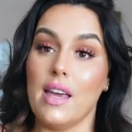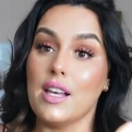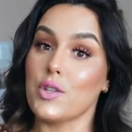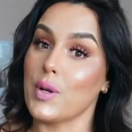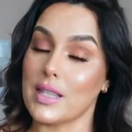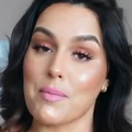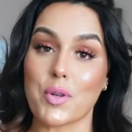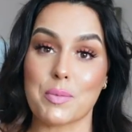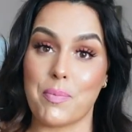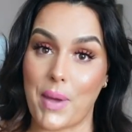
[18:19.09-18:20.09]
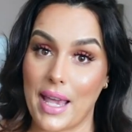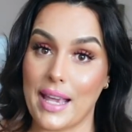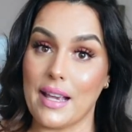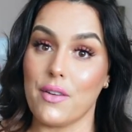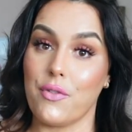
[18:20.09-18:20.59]
So get the most
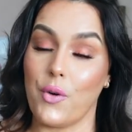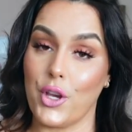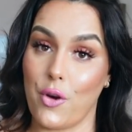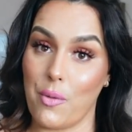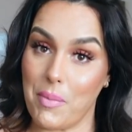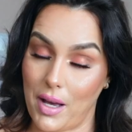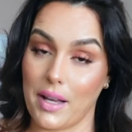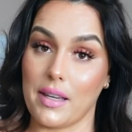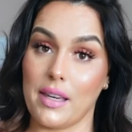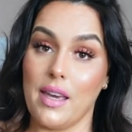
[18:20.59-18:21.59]
bang for your buck.